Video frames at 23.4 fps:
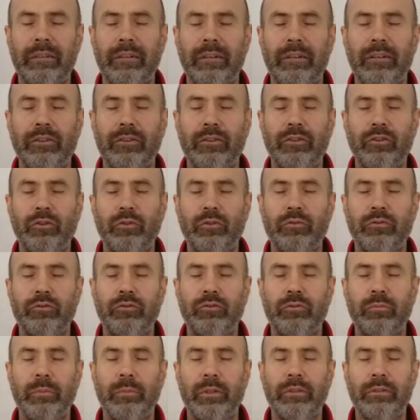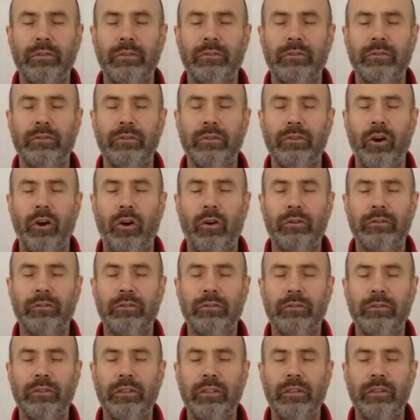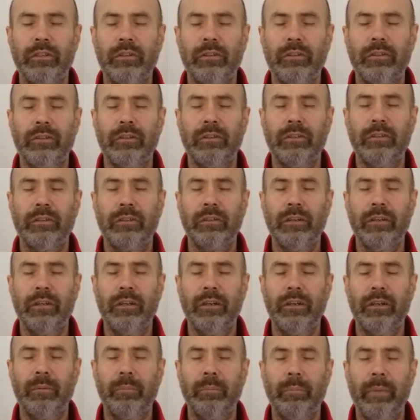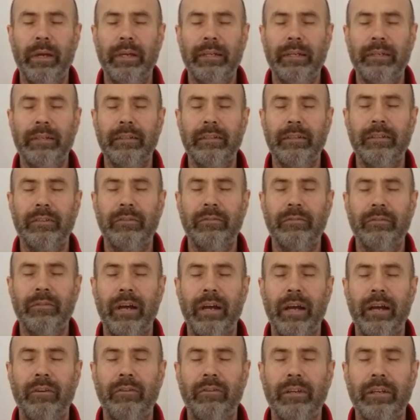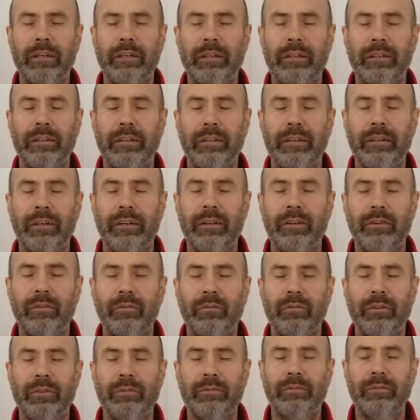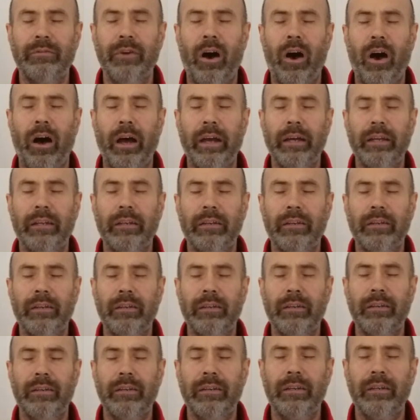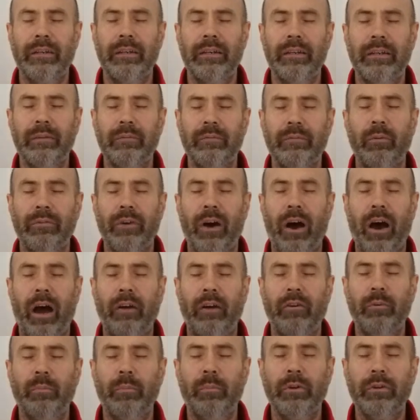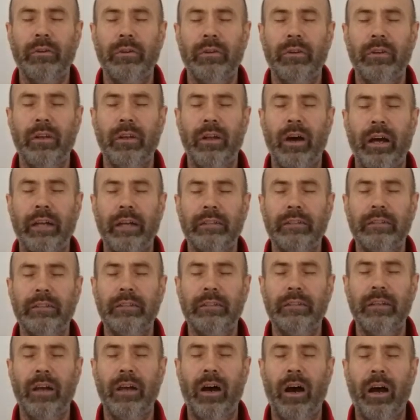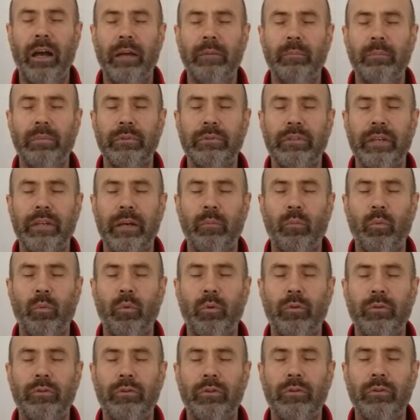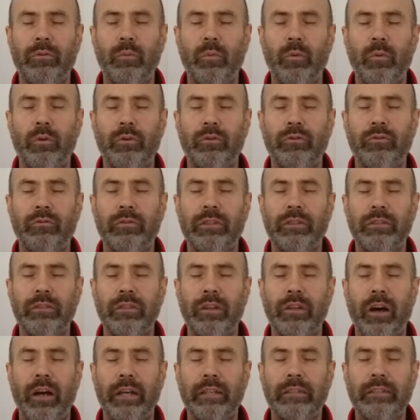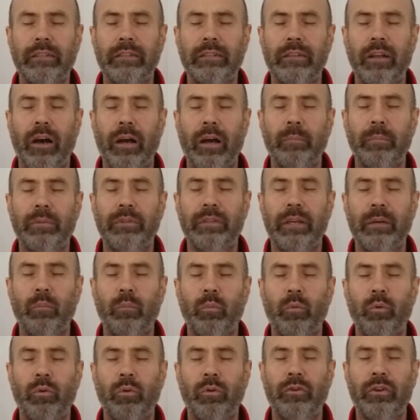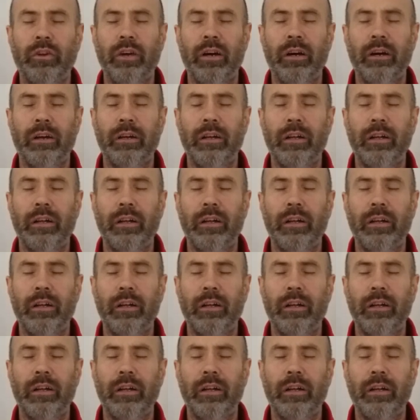and nutriments and oxygen, making this very refined environment. 99% water. The water is 99% water.